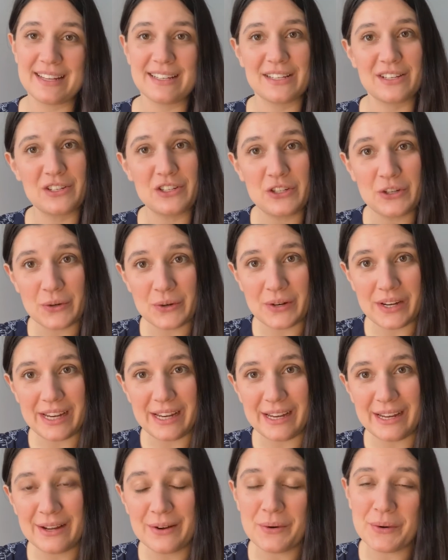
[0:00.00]
is
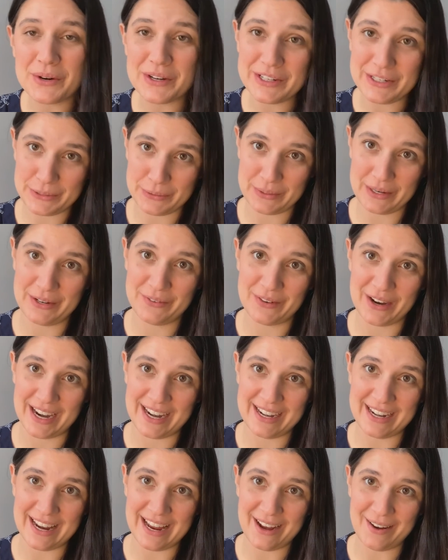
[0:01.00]
enjoying or doing
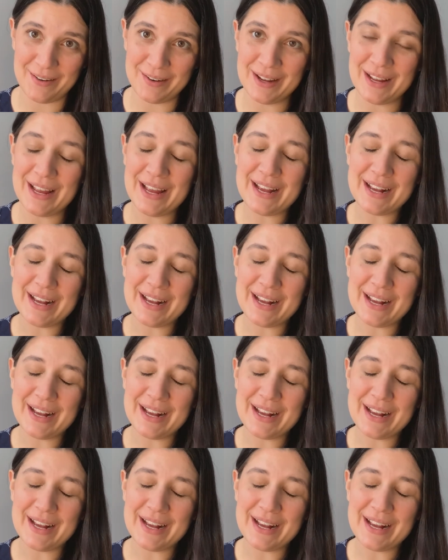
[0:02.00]
right now.